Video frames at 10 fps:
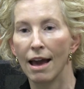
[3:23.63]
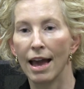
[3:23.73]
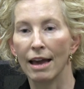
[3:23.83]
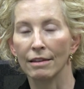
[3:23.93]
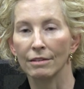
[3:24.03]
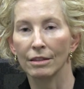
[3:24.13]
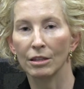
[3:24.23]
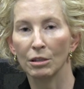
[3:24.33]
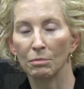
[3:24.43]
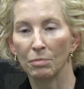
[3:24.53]
And
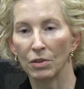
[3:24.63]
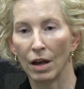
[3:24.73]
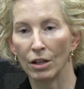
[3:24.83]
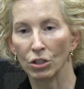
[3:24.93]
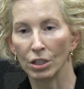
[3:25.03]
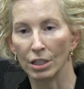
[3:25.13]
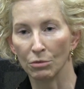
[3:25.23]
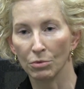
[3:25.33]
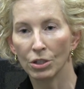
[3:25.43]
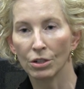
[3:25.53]
the pathology
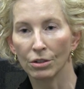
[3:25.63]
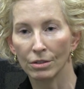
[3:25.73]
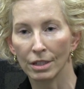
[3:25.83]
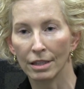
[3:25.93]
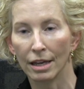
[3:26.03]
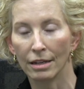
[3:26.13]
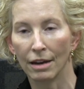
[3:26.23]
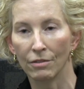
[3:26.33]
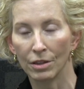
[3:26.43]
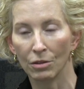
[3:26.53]
did return that
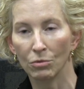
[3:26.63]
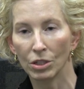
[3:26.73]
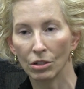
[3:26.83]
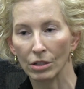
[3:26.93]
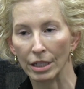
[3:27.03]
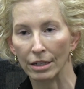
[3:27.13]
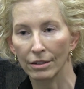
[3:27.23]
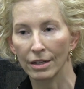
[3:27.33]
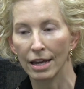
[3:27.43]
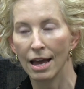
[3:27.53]
everything was clear.